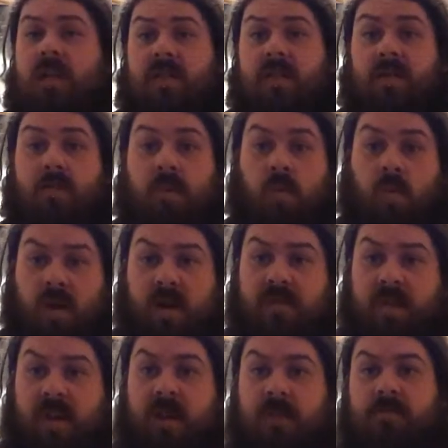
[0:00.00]
that my wife
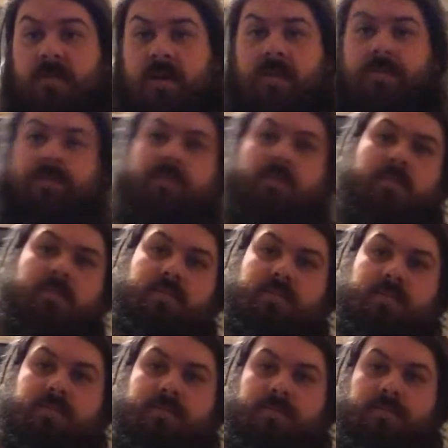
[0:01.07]
allows me.
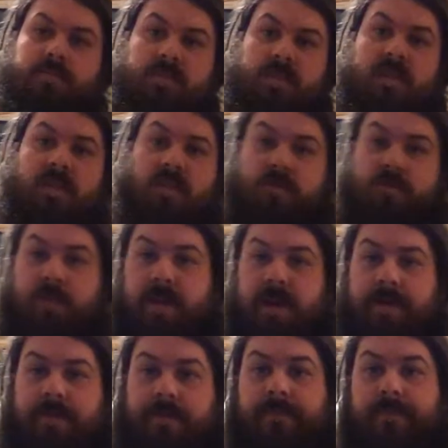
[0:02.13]
It's in
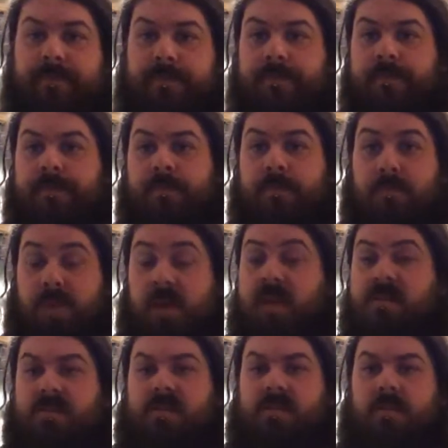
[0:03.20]
disrepair
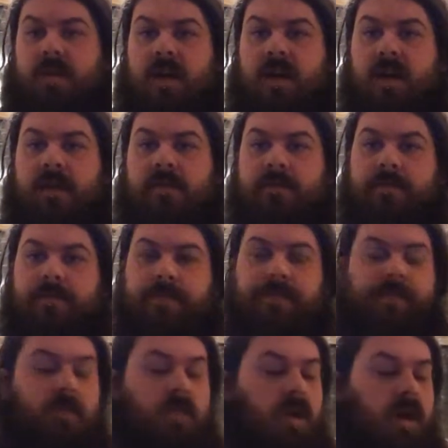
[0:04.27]
because it's a man cave,
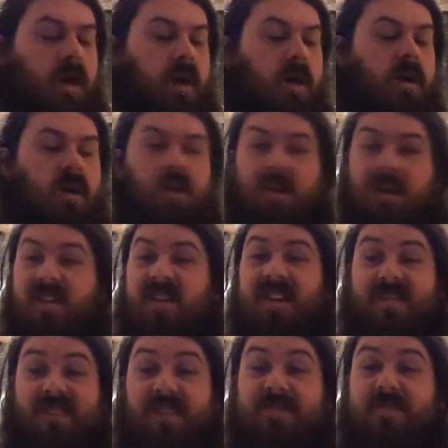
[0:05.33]
and I
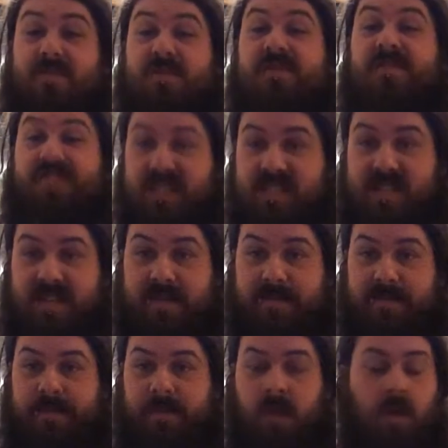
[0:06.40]
never have time to fix it.
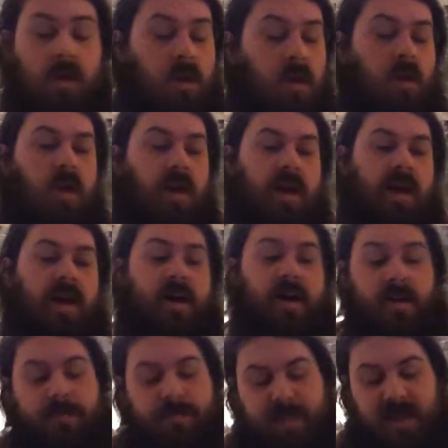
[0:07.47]

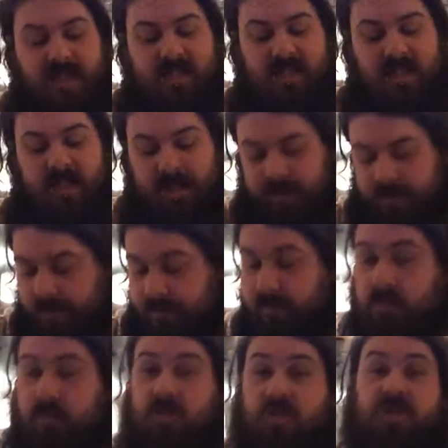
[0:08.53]
Basically,
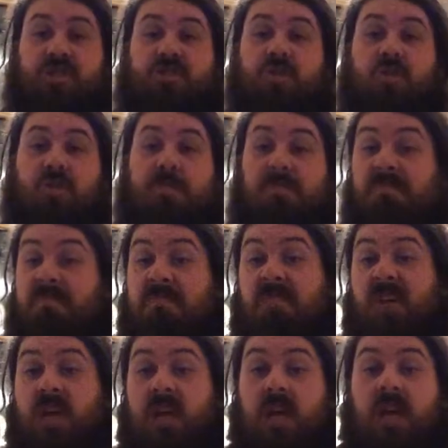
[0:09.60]
just thought
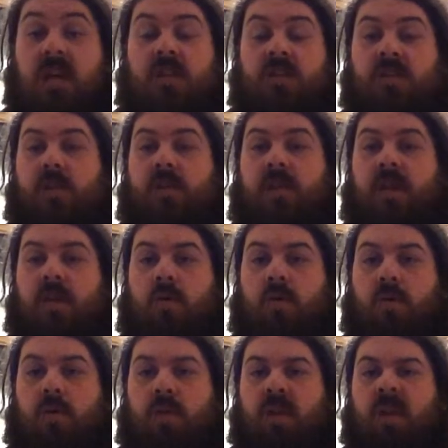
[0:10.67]
do a
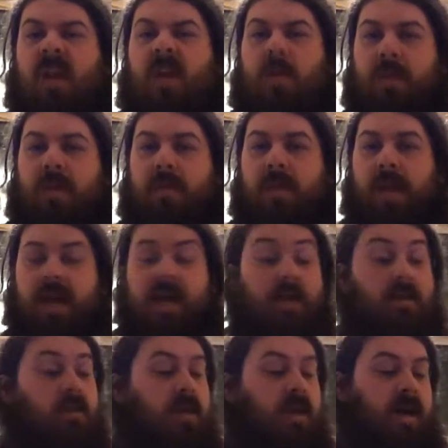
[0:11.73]
little bit of
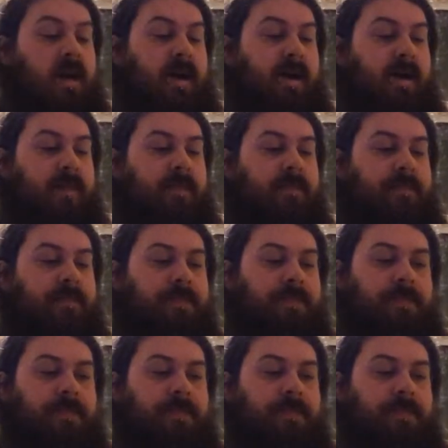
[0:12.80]
playing, and